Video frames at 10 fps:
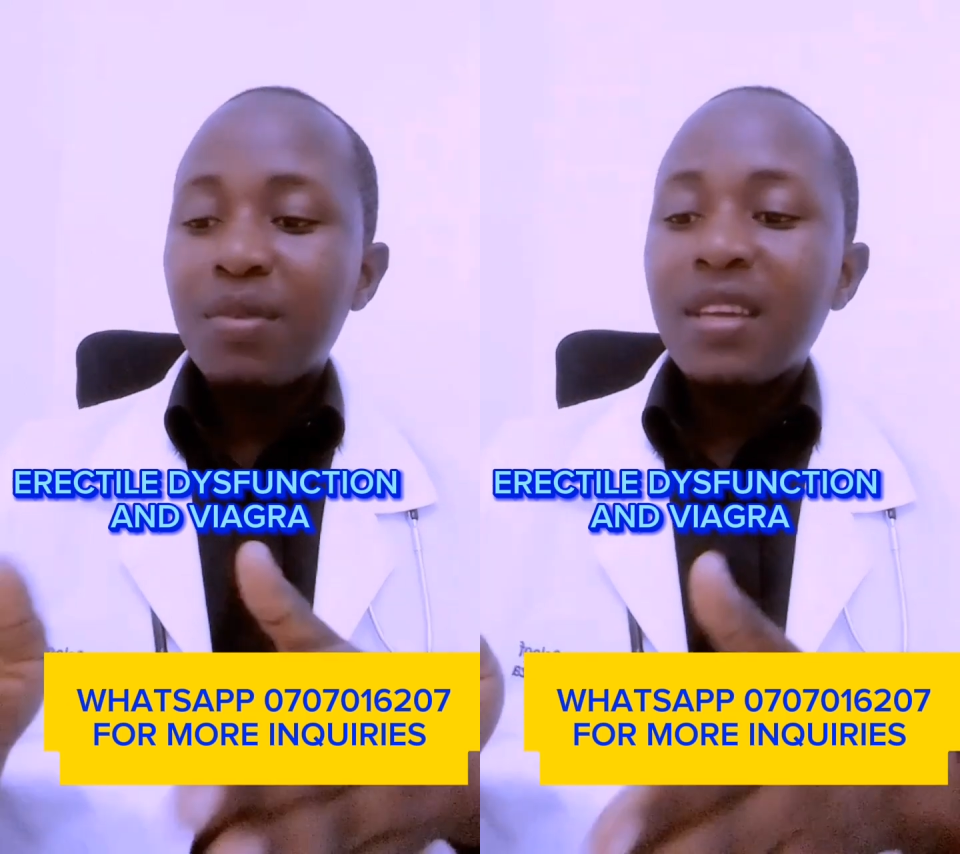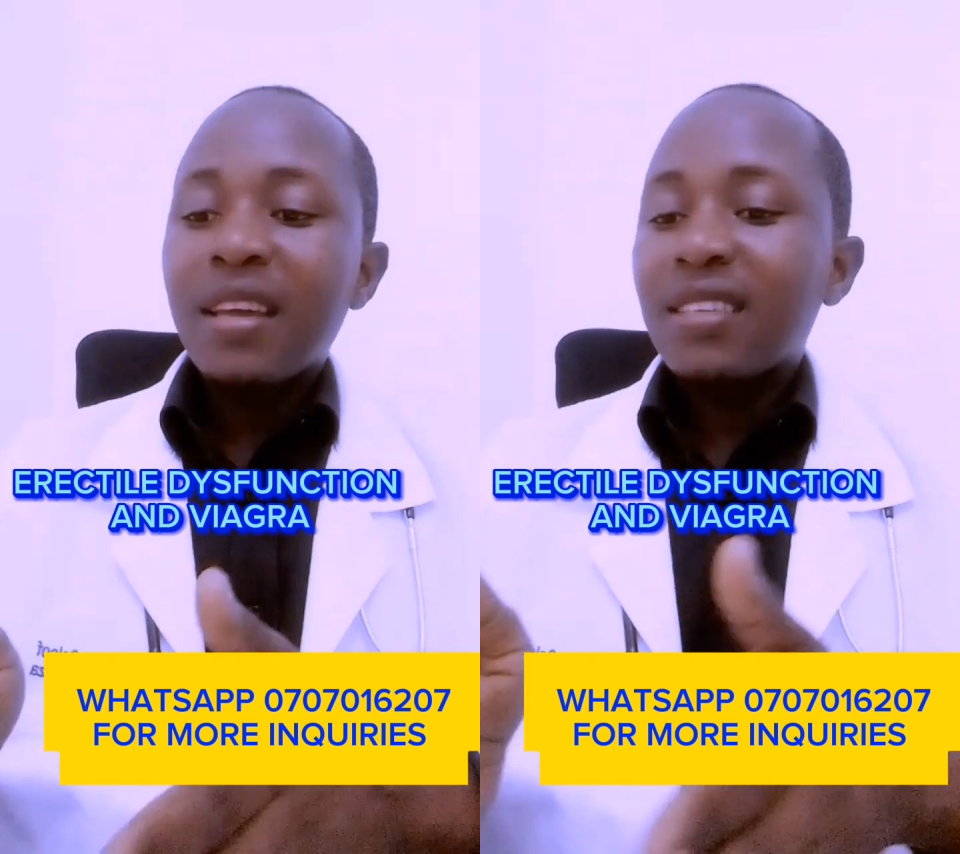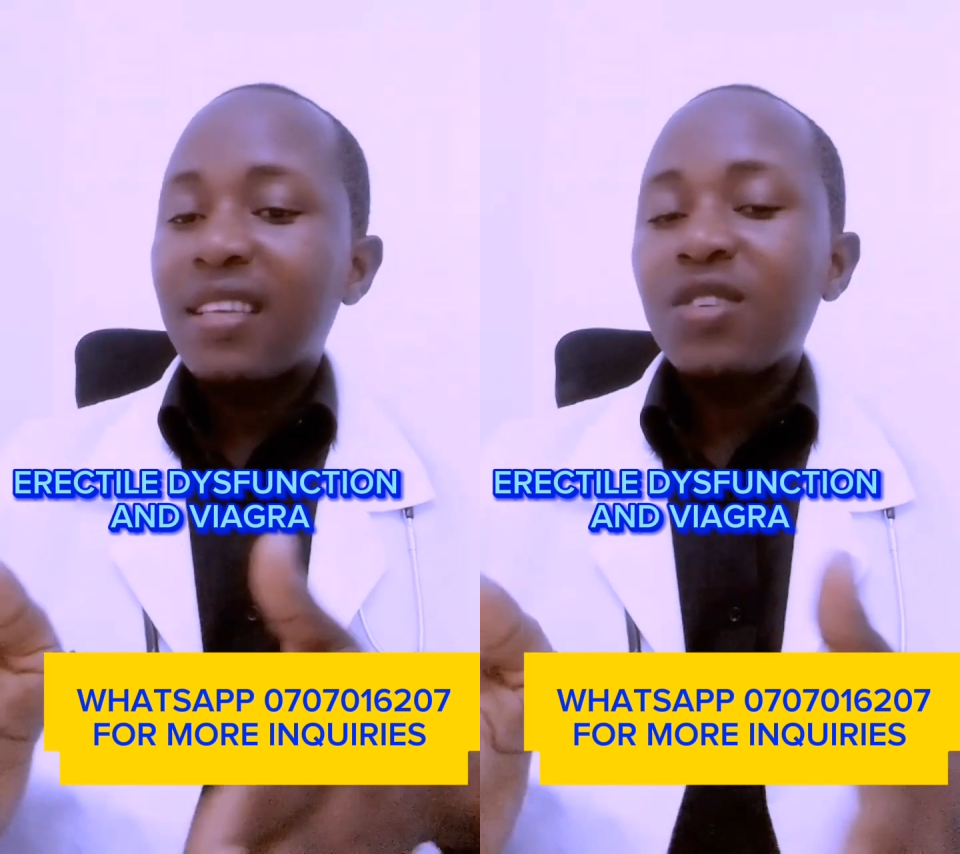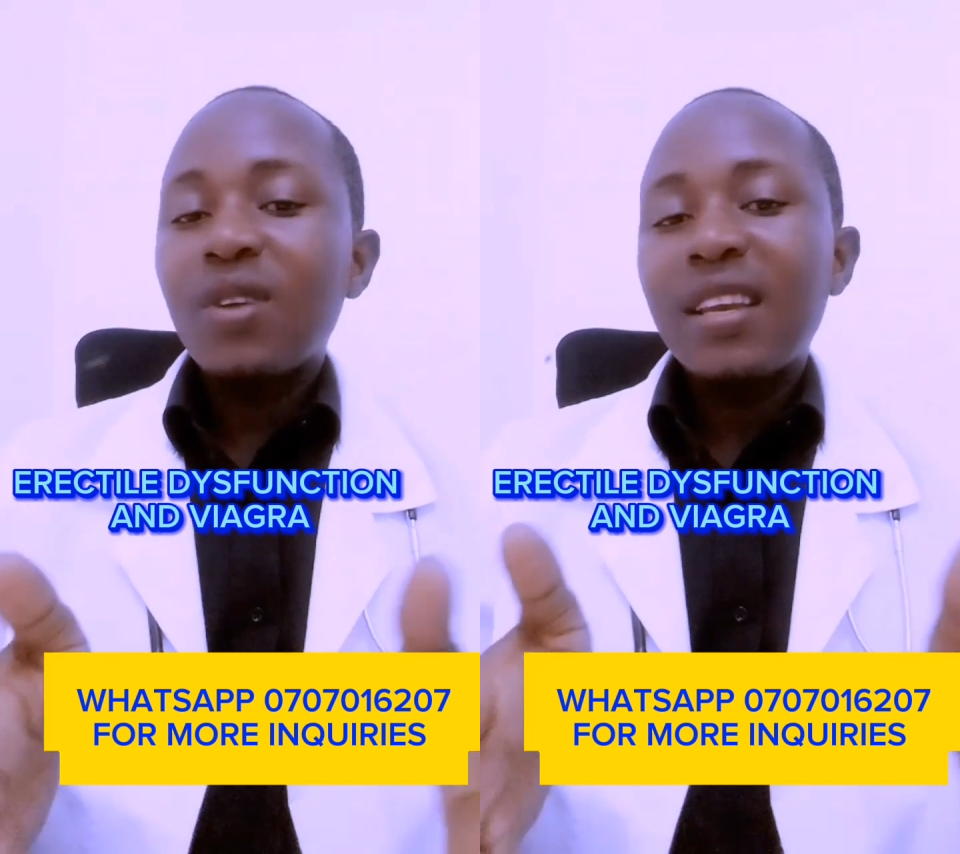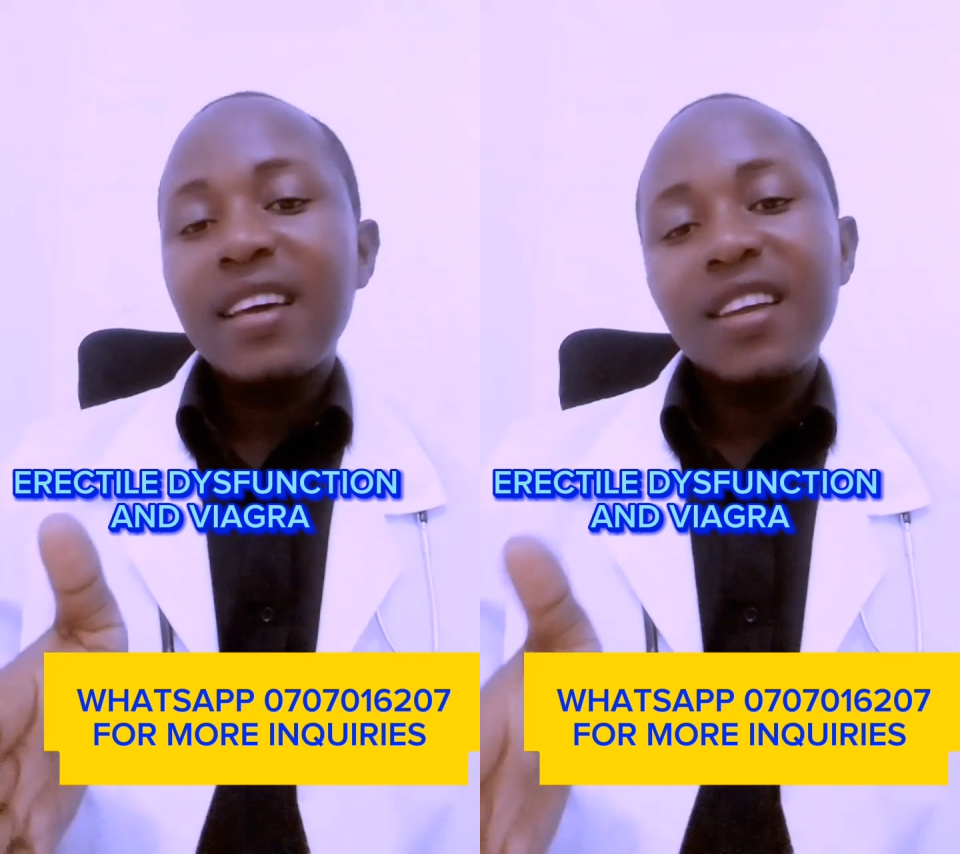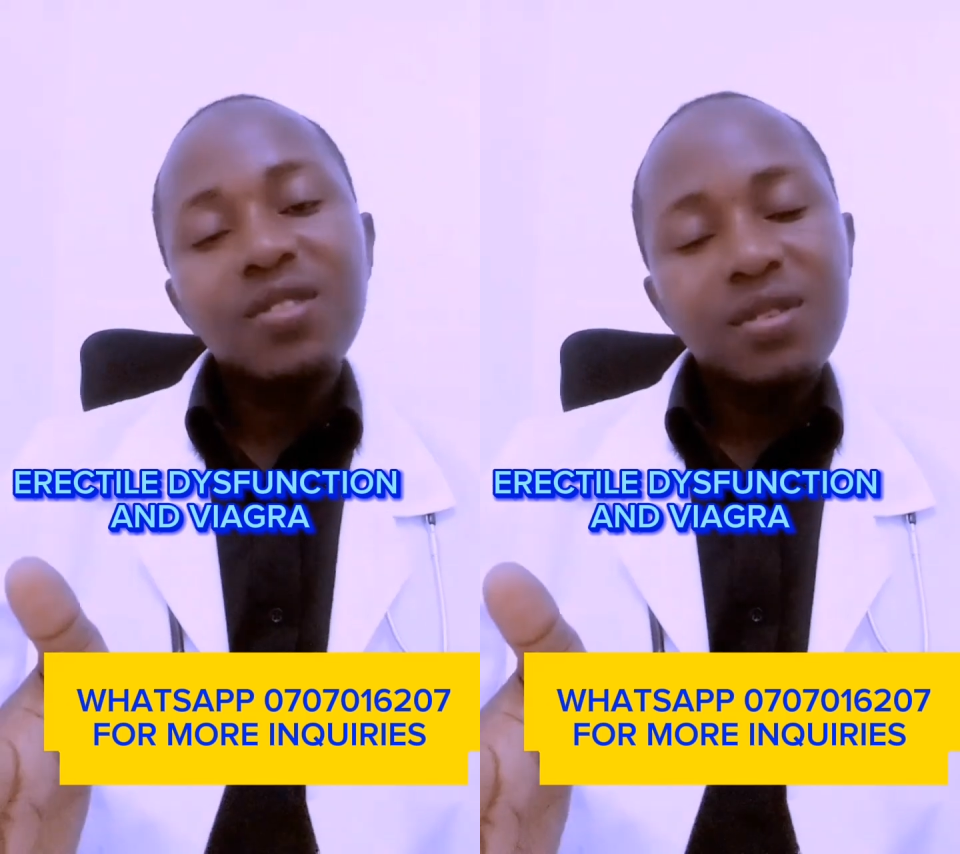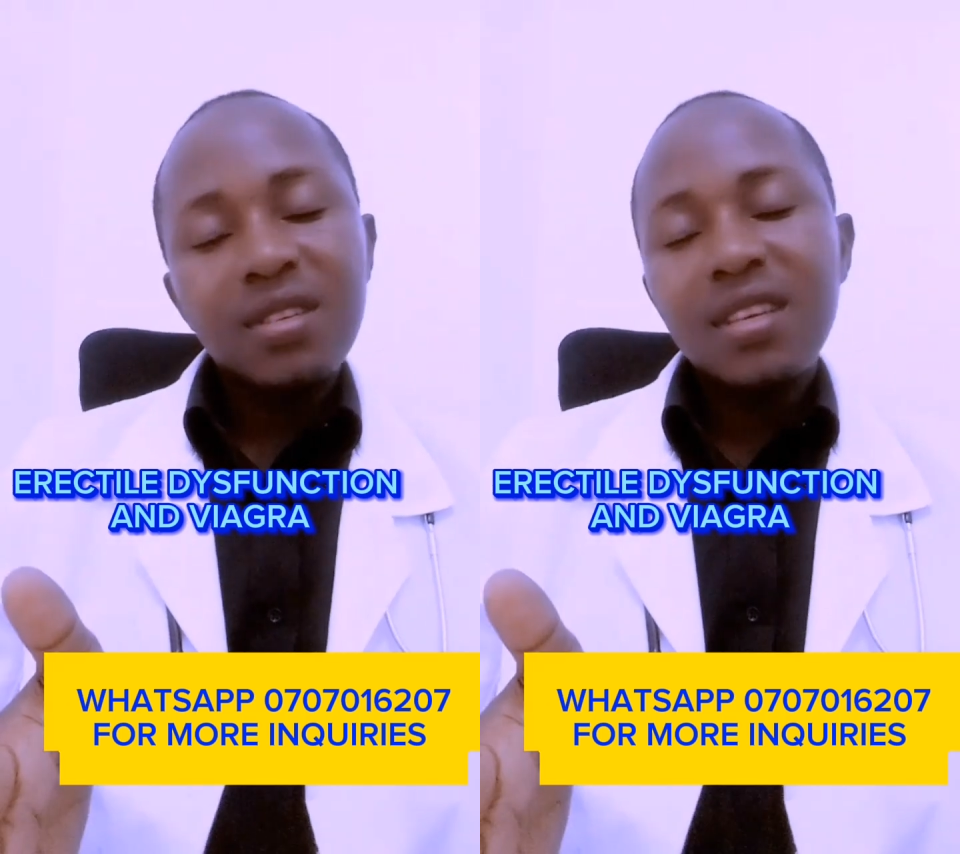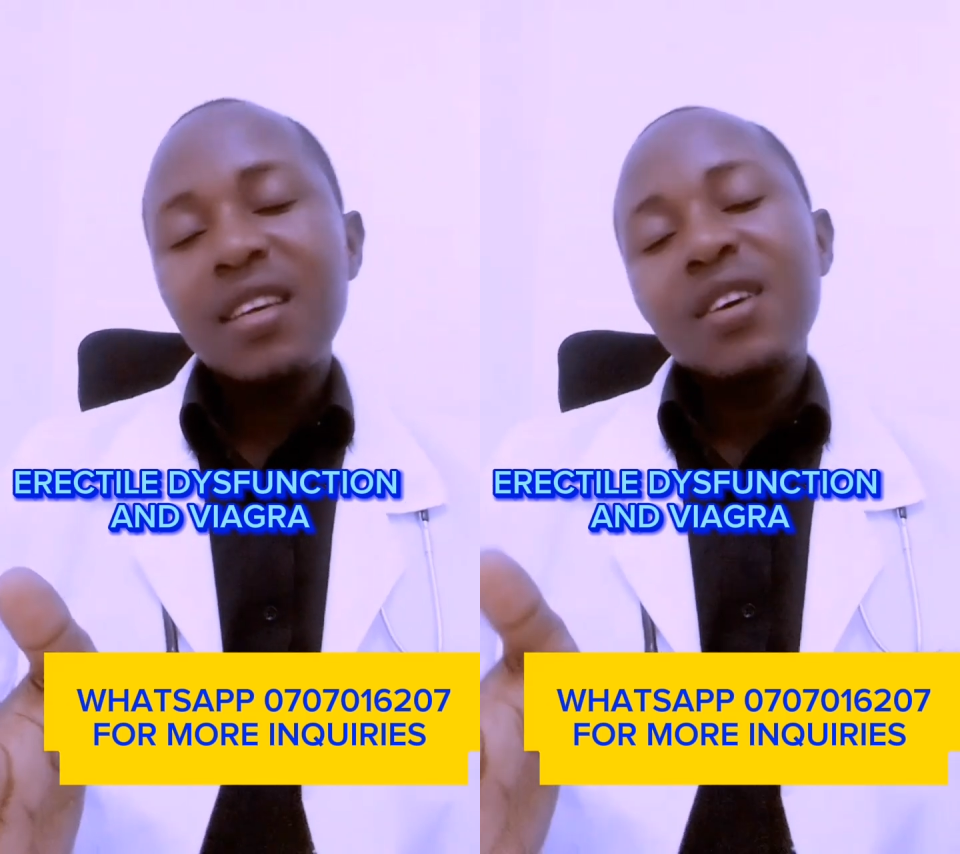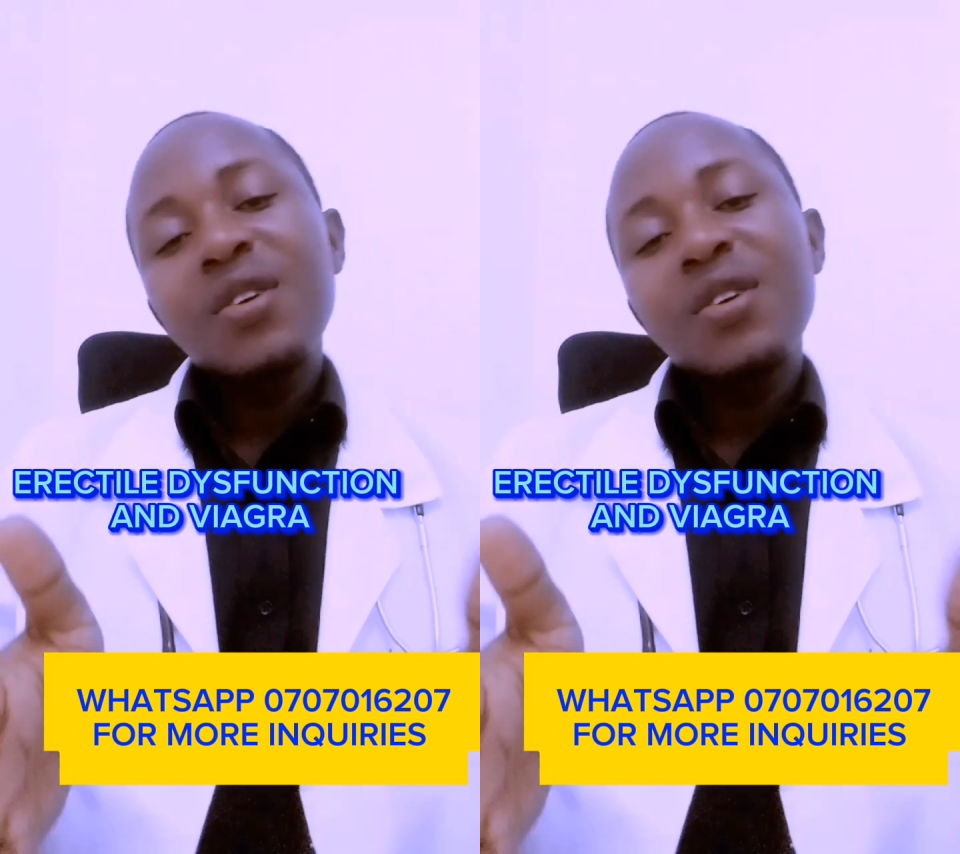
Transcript: being sexually aroused,